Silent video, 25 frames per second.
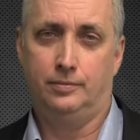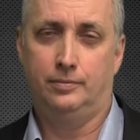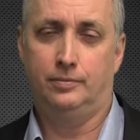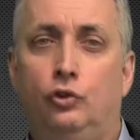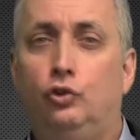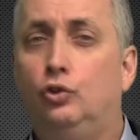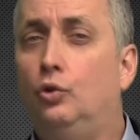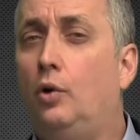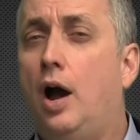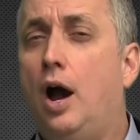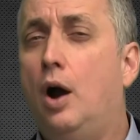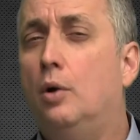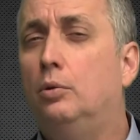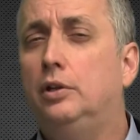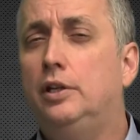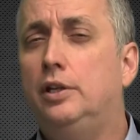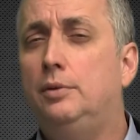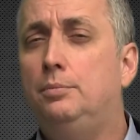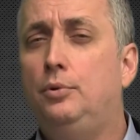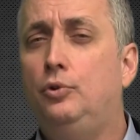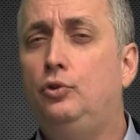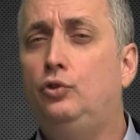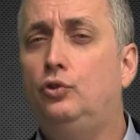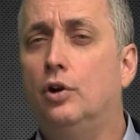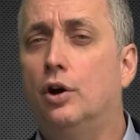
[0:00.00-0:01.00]
So how will he
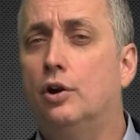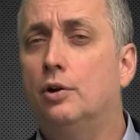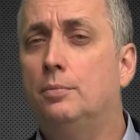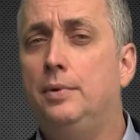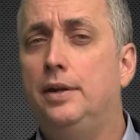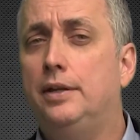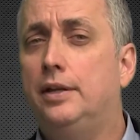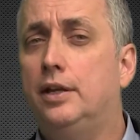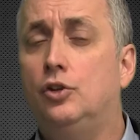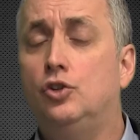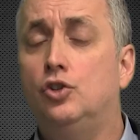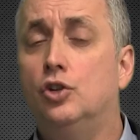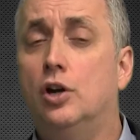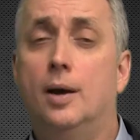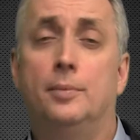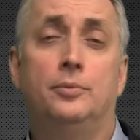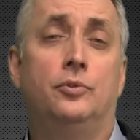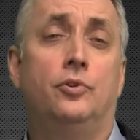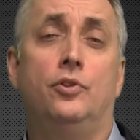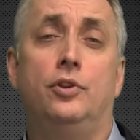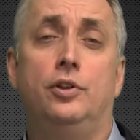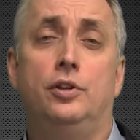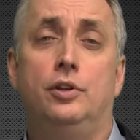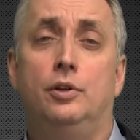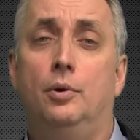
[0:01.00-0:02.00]
boost automaking jobs
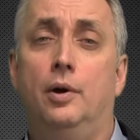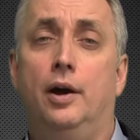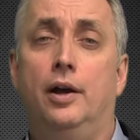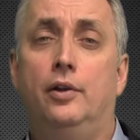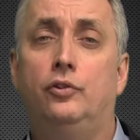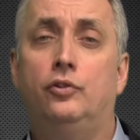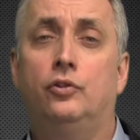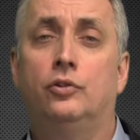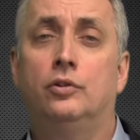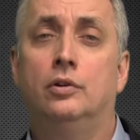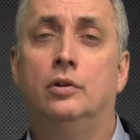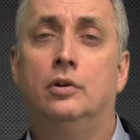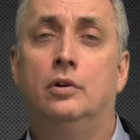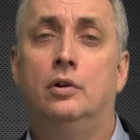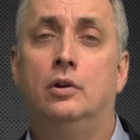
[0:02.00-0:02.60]
in the US?